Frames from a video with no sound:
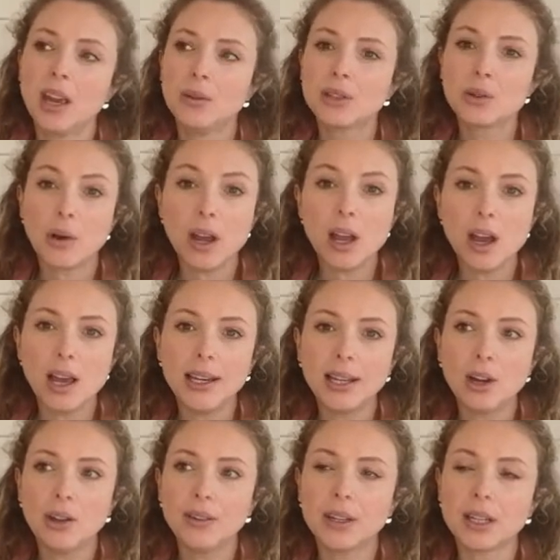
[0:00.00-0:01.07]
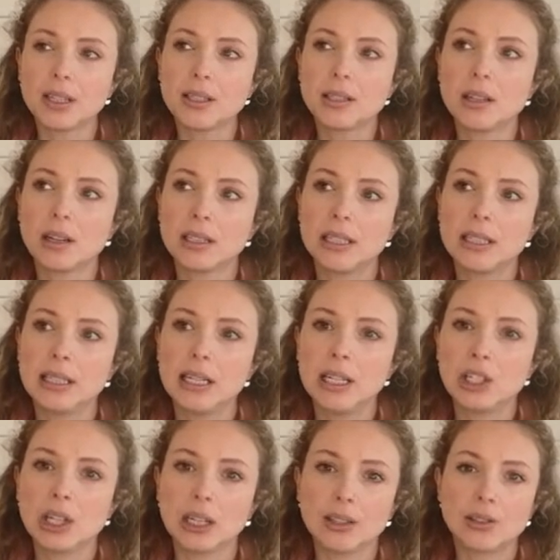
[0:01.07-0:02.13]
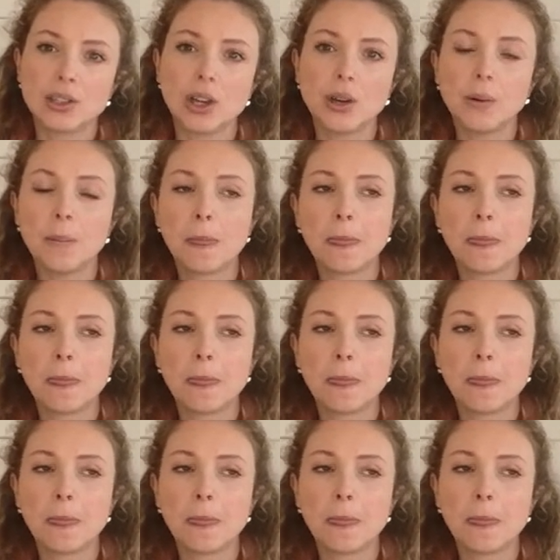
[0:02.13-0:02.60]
it was quite early on that I started teaching. So